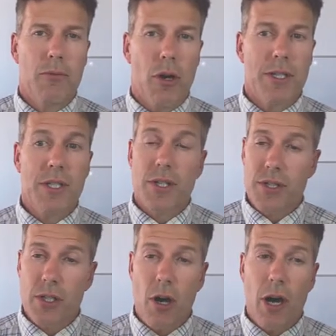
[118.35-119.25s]
Prices
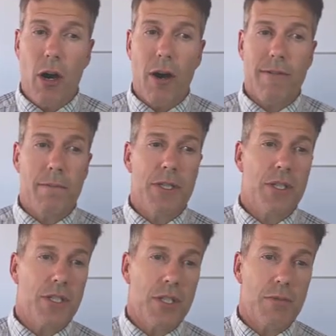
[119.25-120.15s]
are sky high for
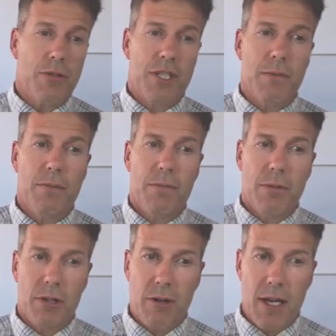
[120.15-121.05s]
businesses
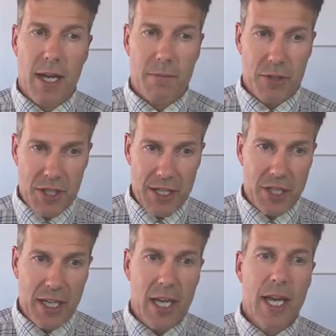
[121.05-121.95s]

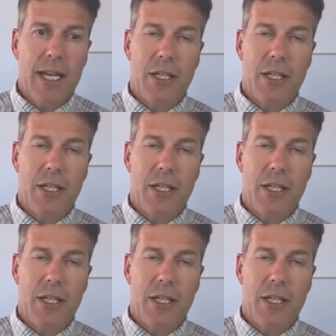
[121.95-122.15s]
possessing